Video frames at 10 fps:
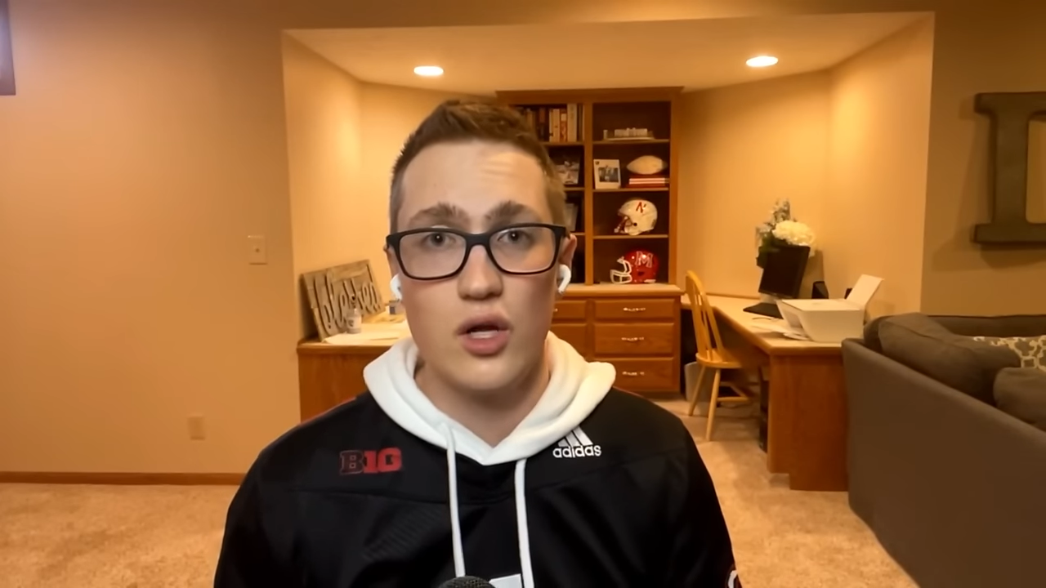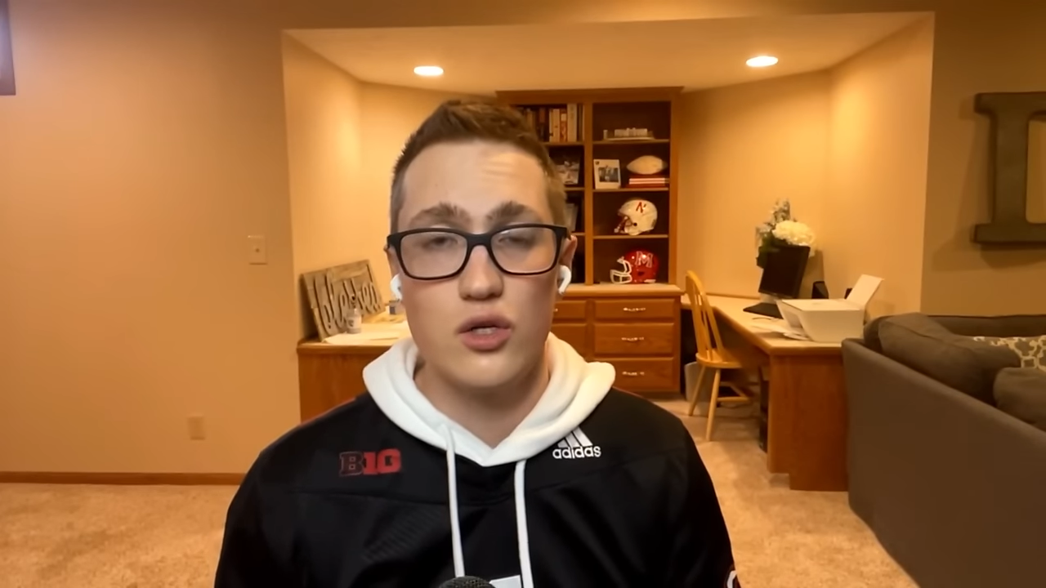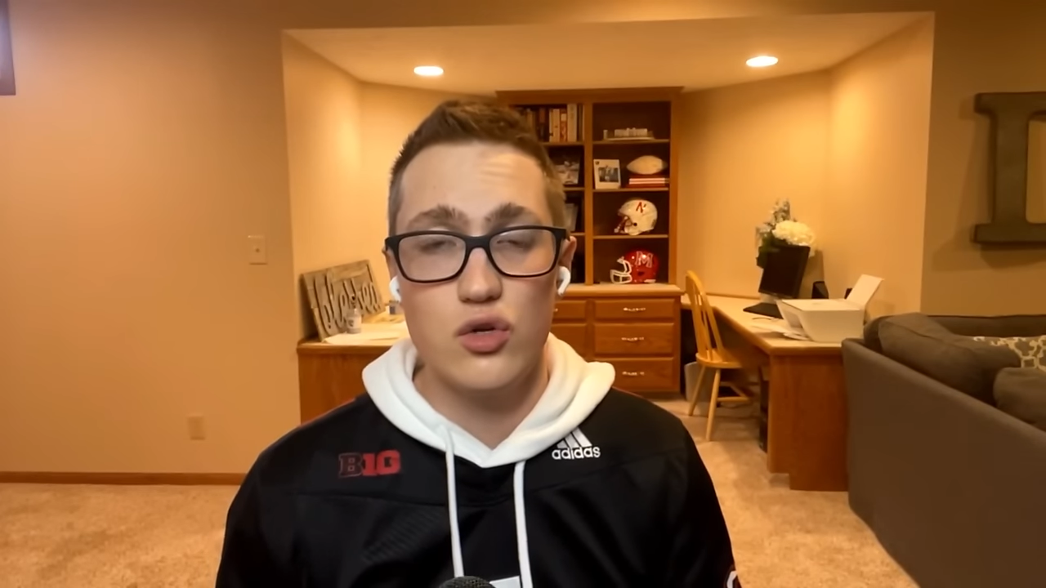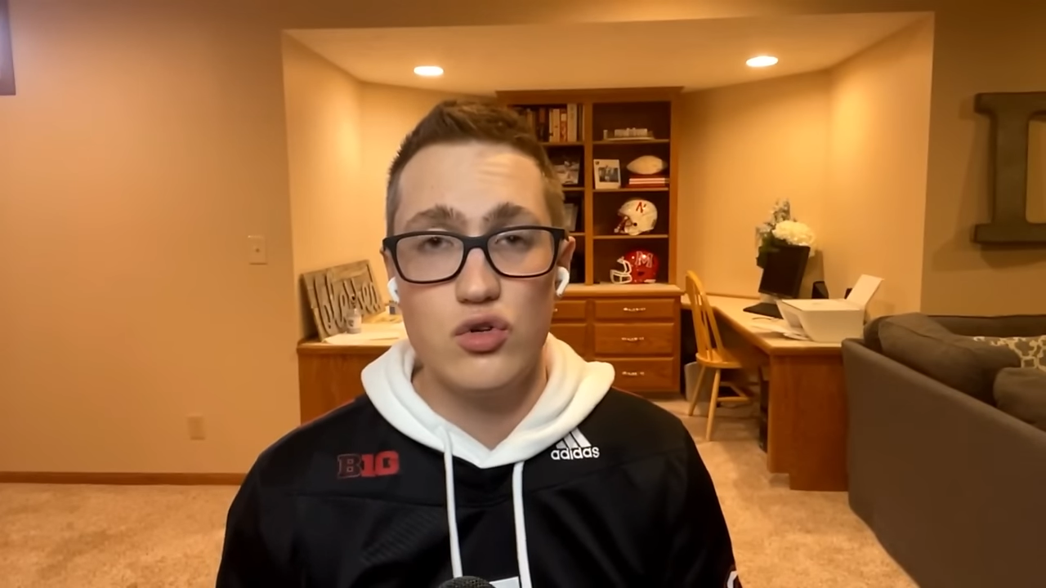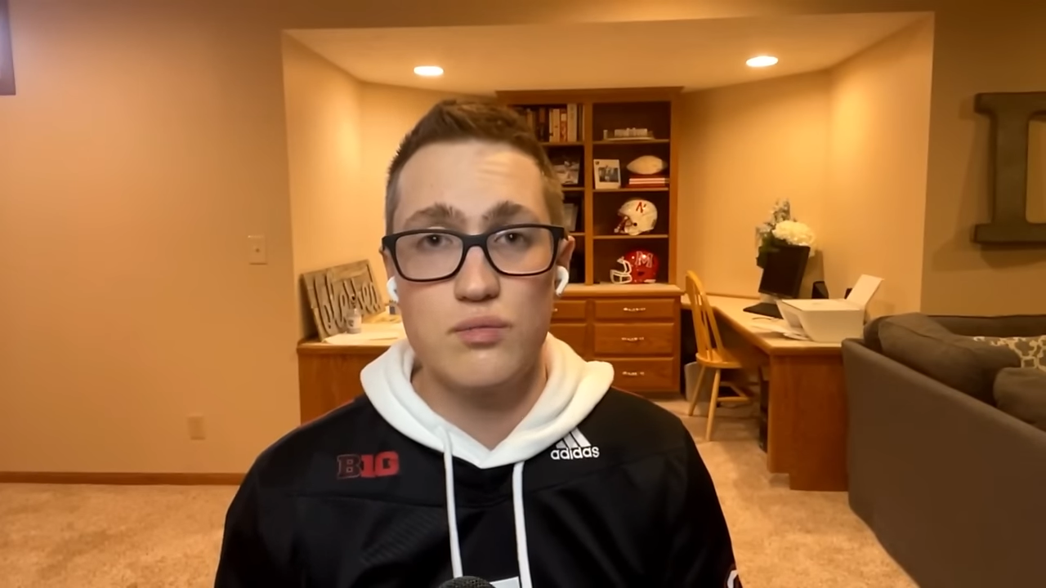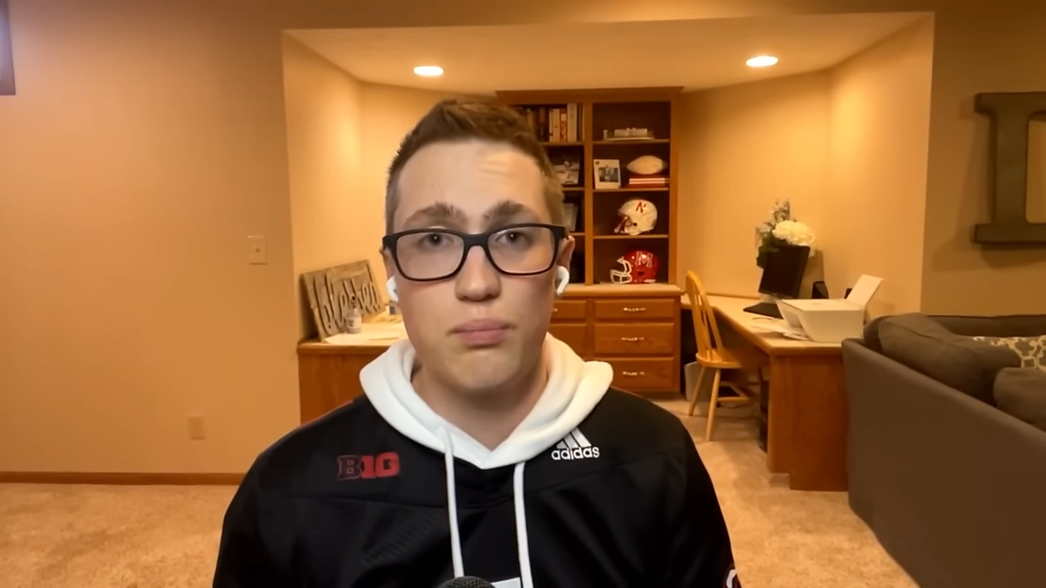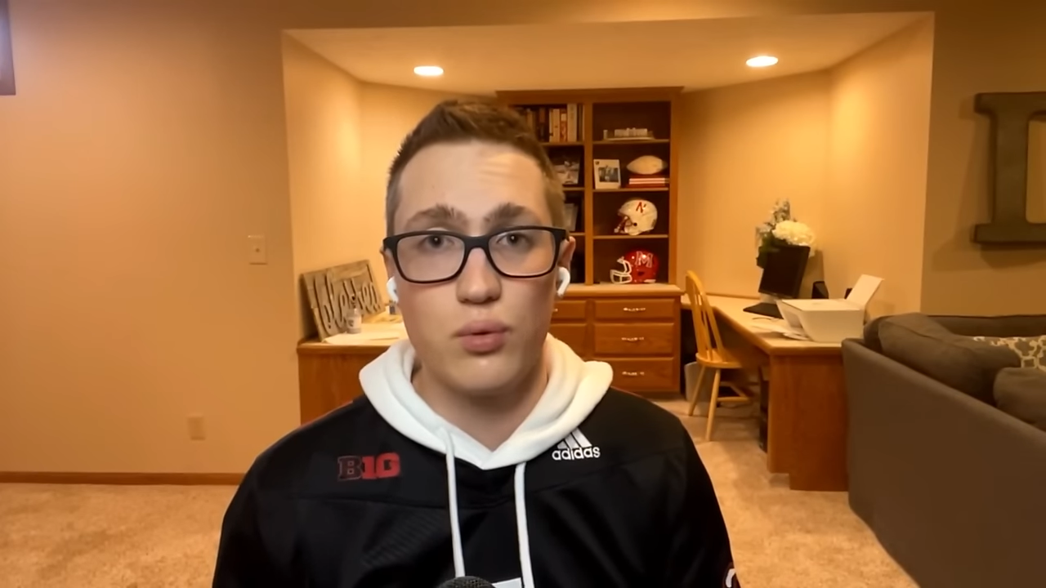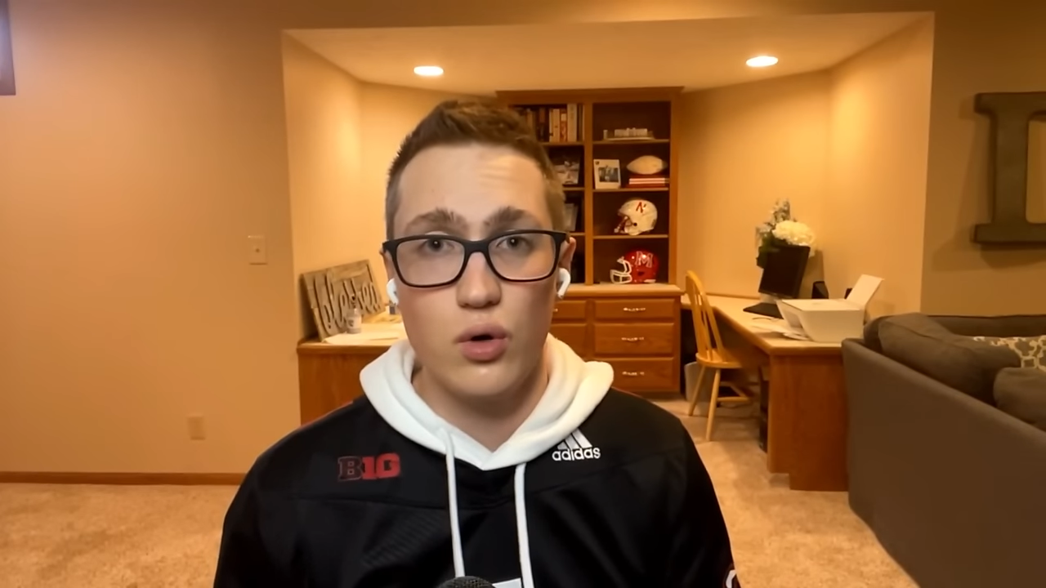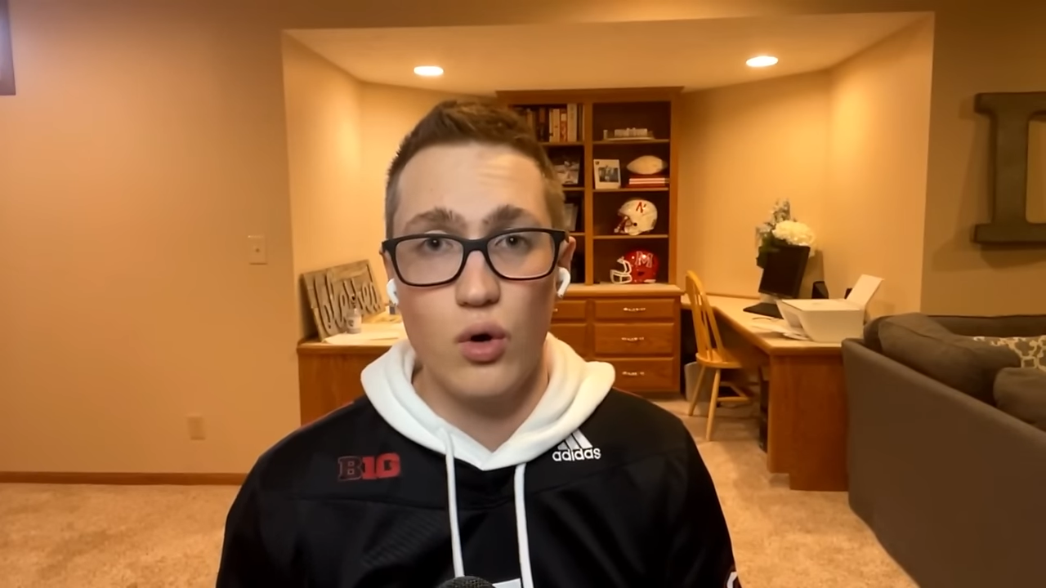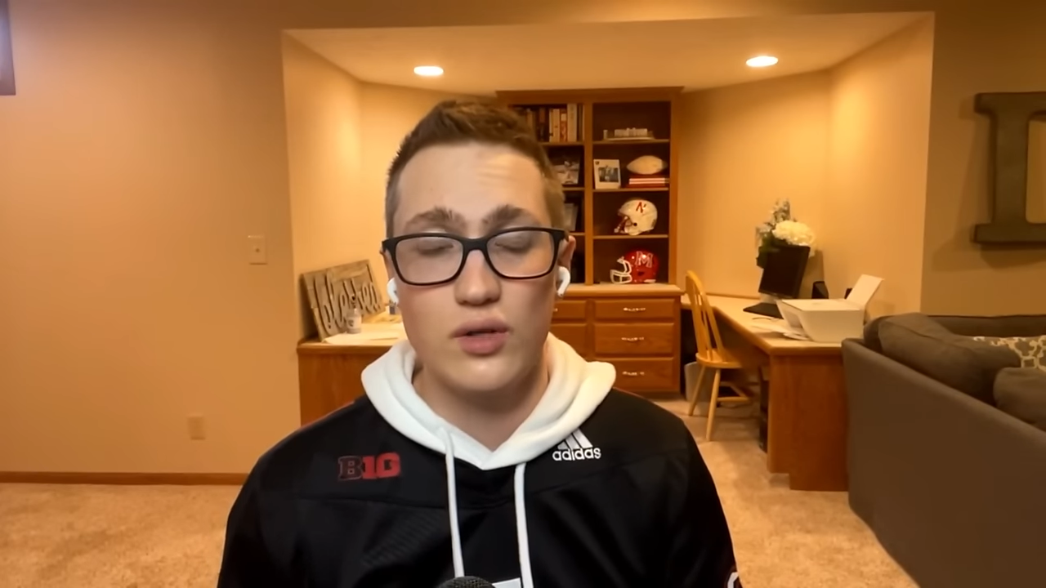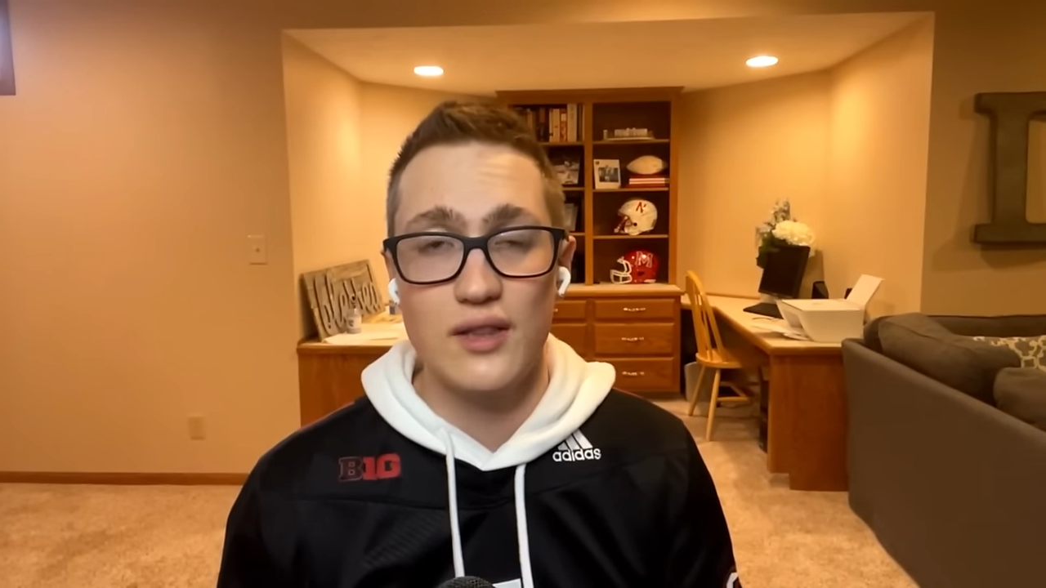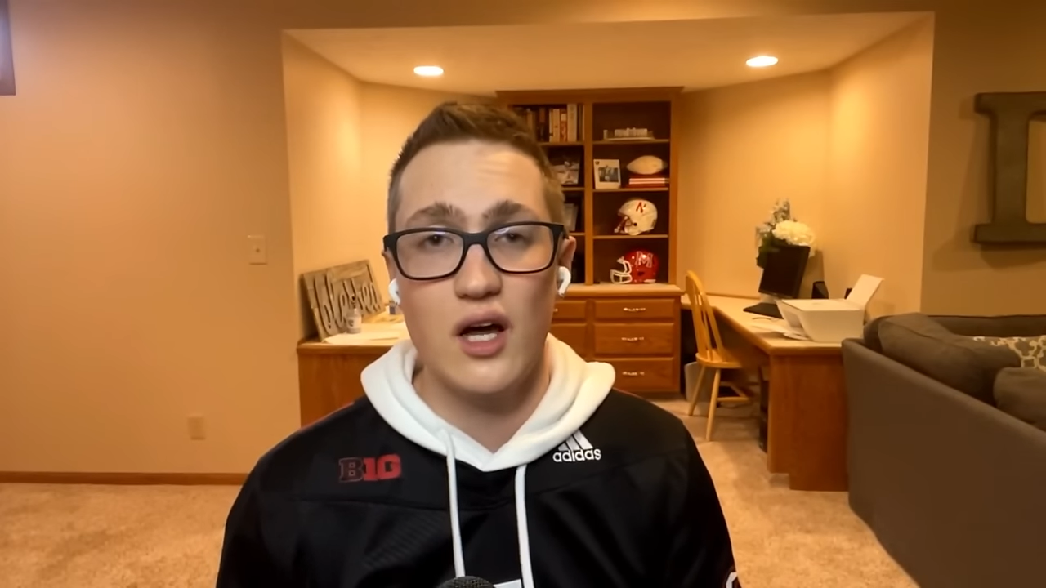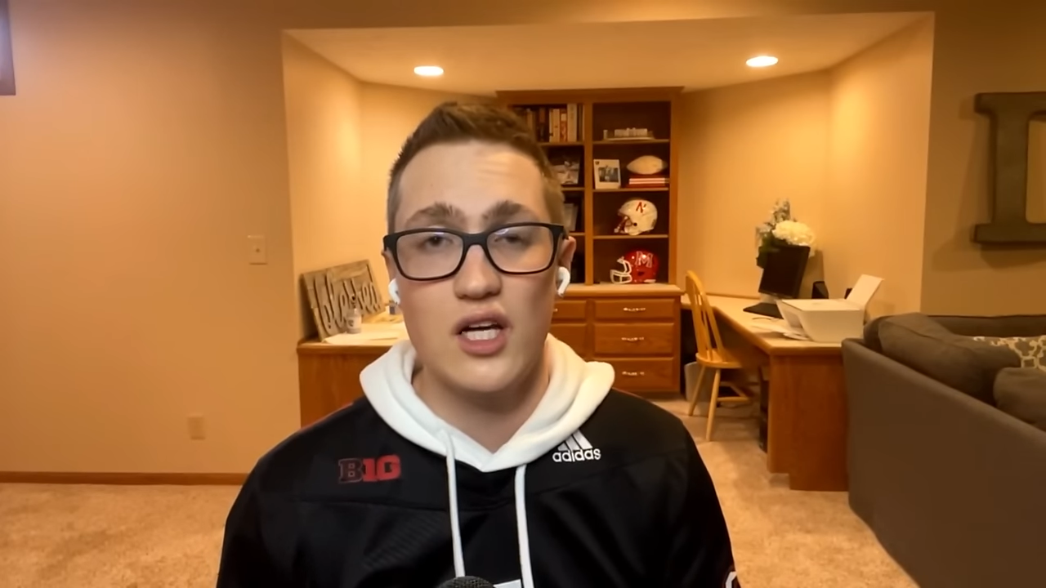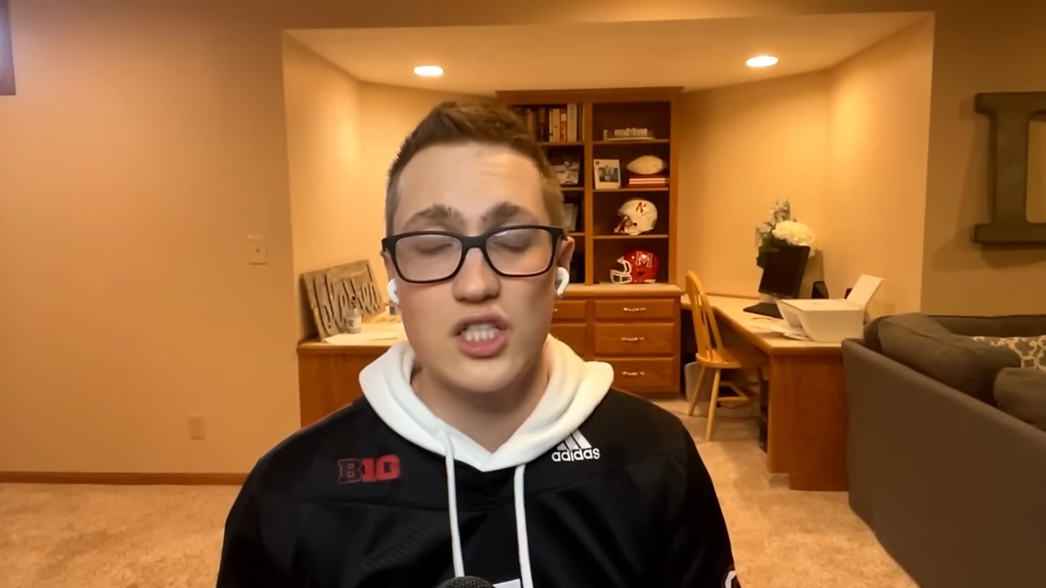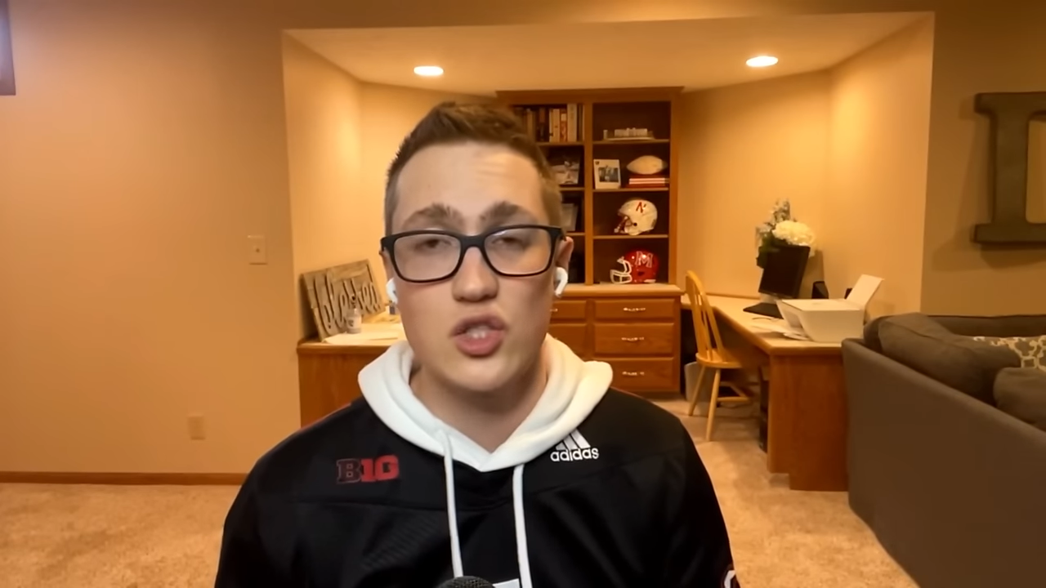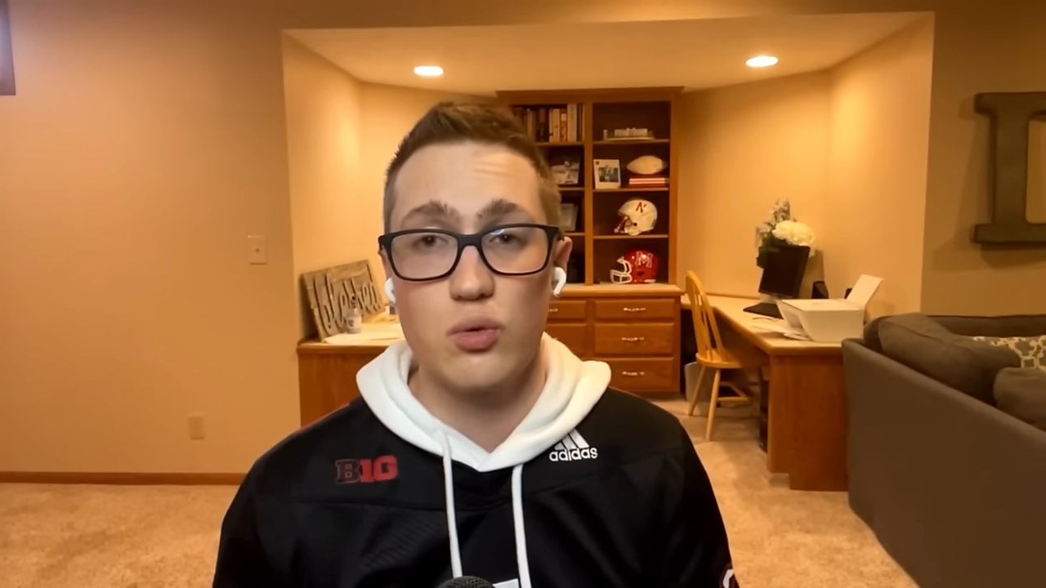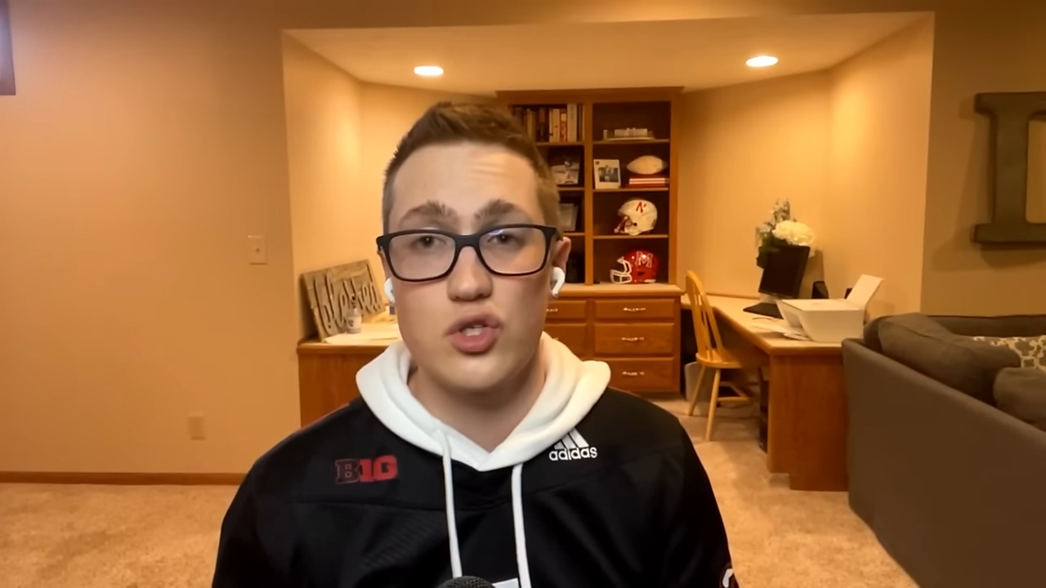news broke that the Huskers were